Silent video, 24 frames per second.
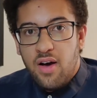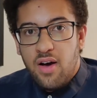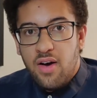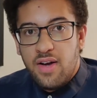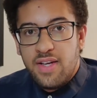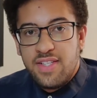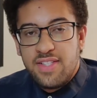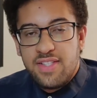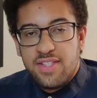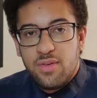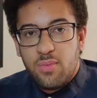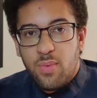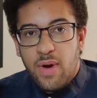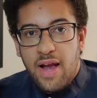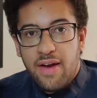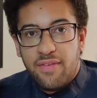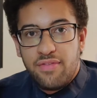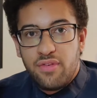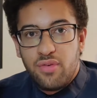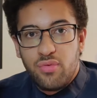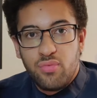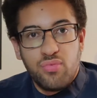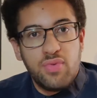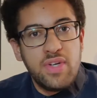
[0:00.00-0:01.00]
I still
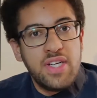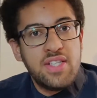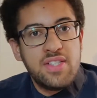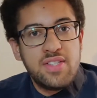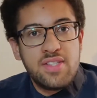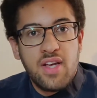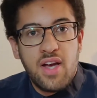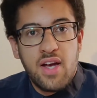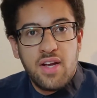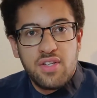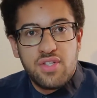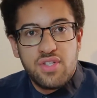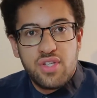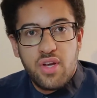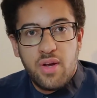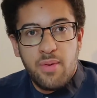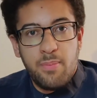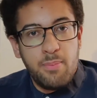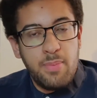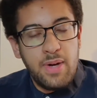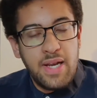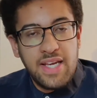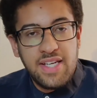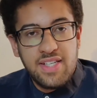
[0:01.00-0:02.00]
have to research
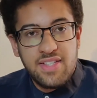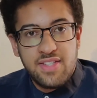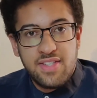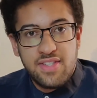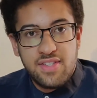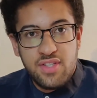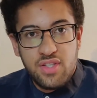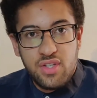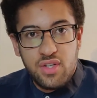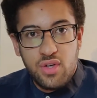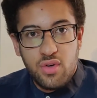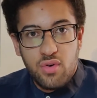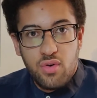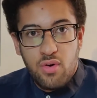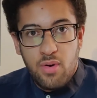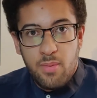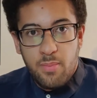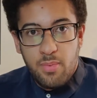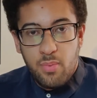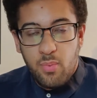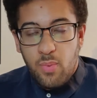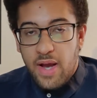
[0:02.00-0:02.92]
certain places in Europe